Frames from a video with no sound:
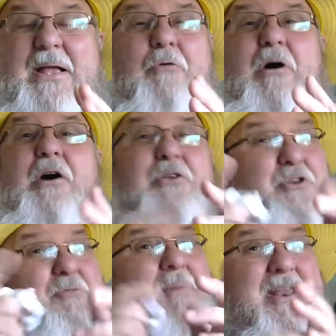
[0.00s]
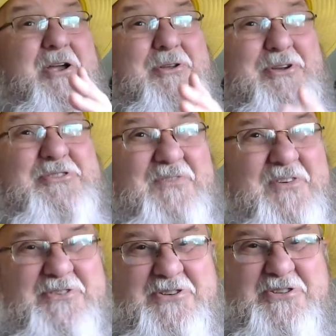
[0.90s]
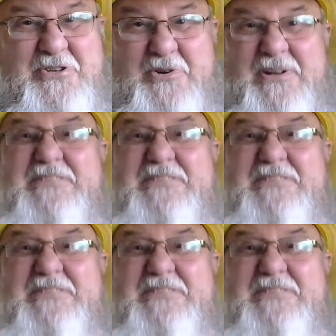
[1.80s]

Well, you might know those verses too. It